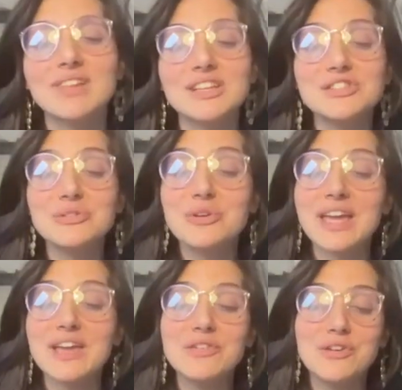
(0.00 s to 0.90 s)
So
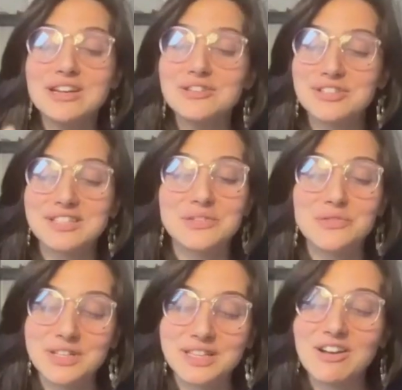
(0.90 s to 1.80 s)
if you're interested in
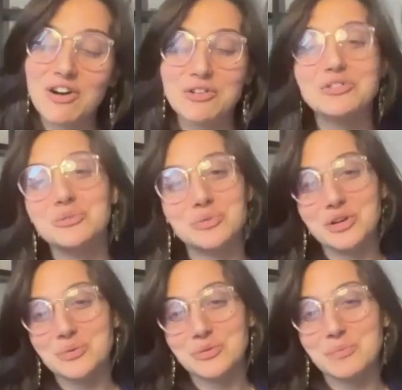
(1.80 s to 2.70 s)
feeling called to
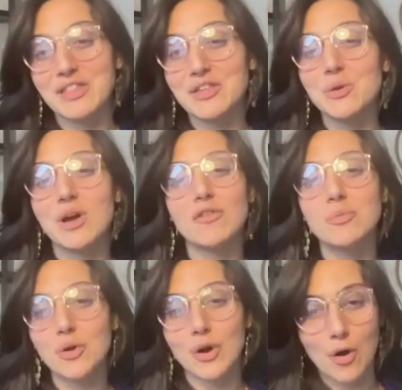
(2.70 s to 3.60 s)
work with Matthew, I've
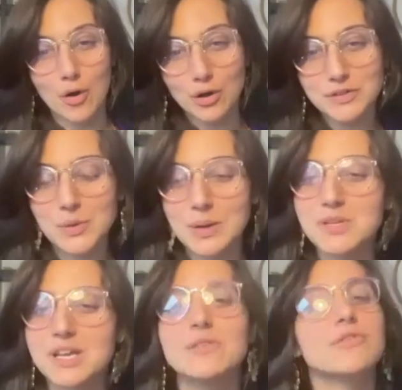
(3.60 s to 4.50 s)
put all of his
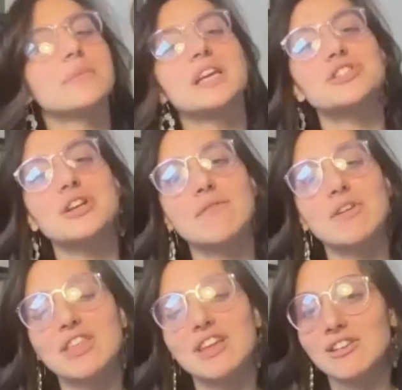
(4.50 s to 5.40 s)
website information,
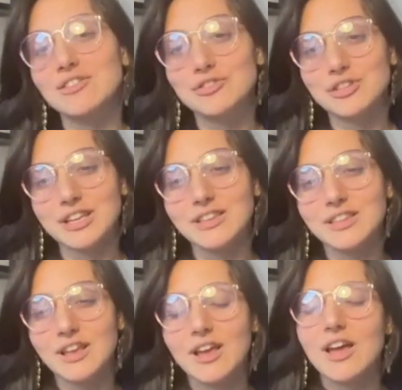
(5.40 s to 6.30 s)
everything underneath.
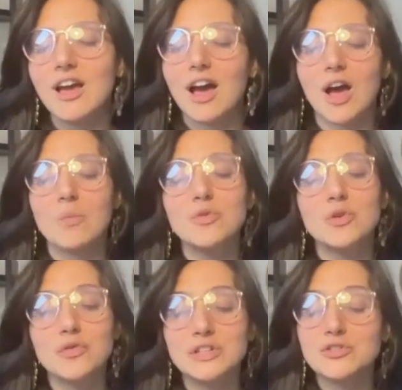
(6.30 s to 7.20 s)
Feel
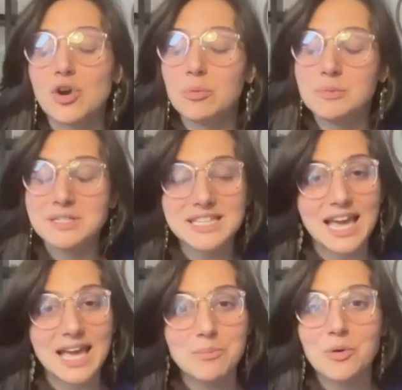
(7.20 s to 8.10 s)
free to drop him a
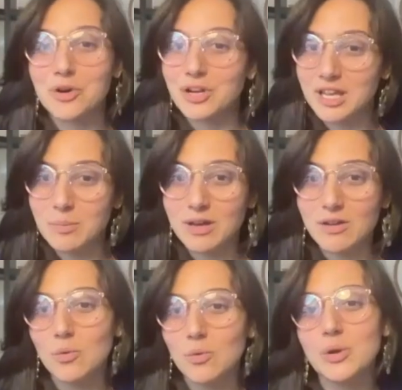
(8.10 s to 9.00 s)
DM or an
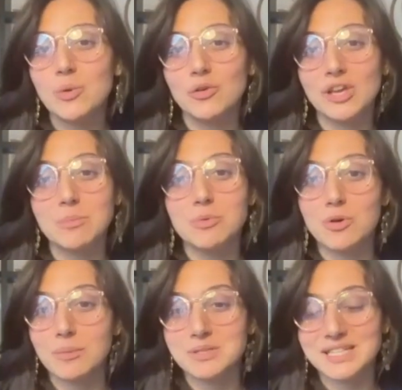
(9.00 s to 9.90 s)
email. We will keep you
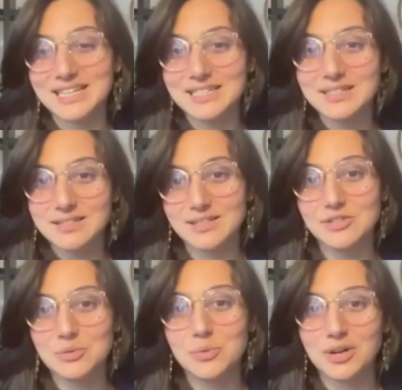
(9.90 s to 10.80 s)
updated
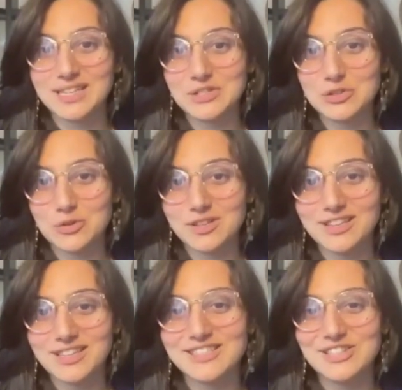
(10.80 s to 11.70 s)
into what he's doing.
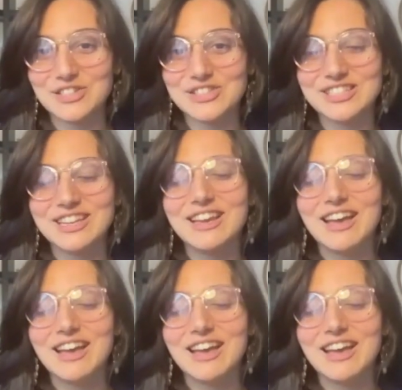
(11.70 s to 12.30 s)
He's just